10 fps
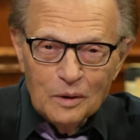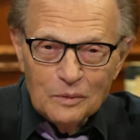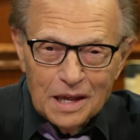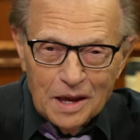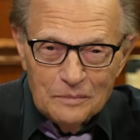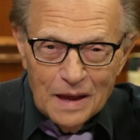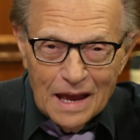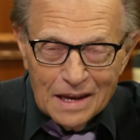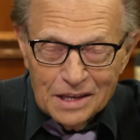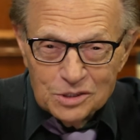awesome. We come
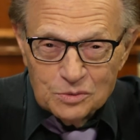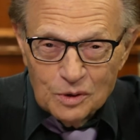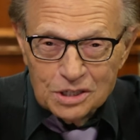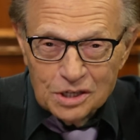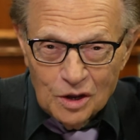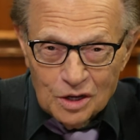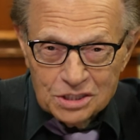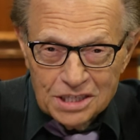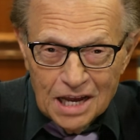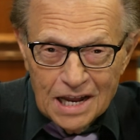back, he's worked
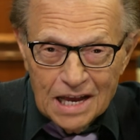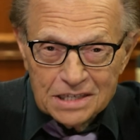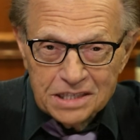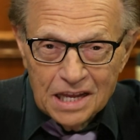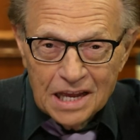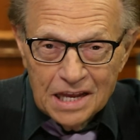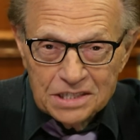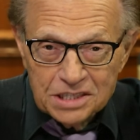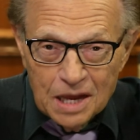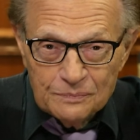alongside acts like
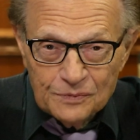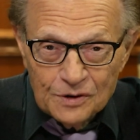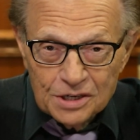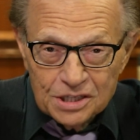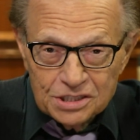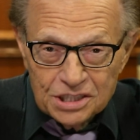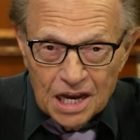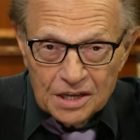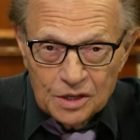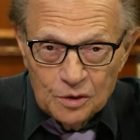ASAP Ferg and
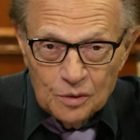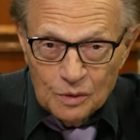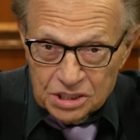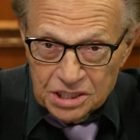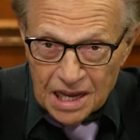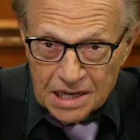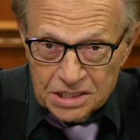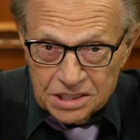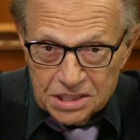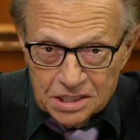Jack U. What's
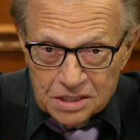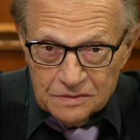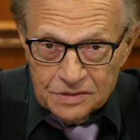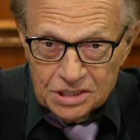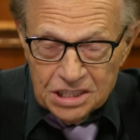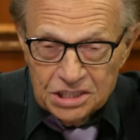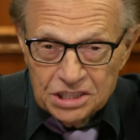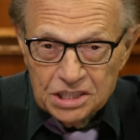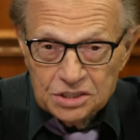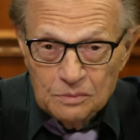next for TJ's